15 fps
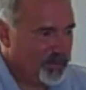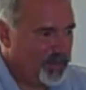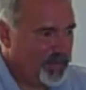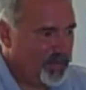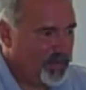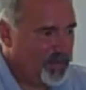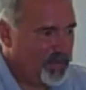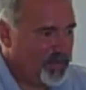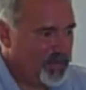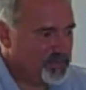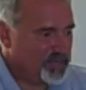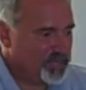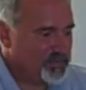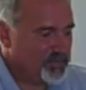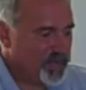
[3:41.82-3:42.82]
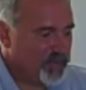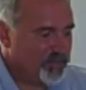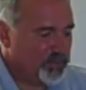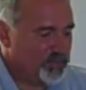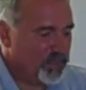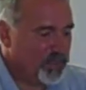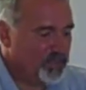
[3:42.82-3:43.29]
And as I
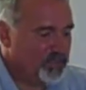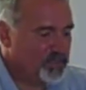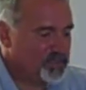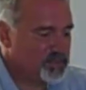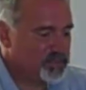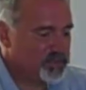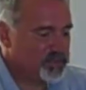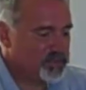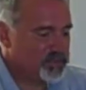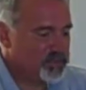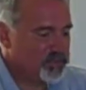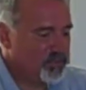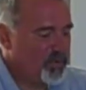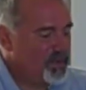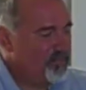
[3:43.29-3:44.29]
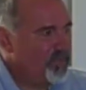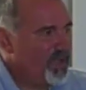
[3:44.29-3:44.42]
traveled along this white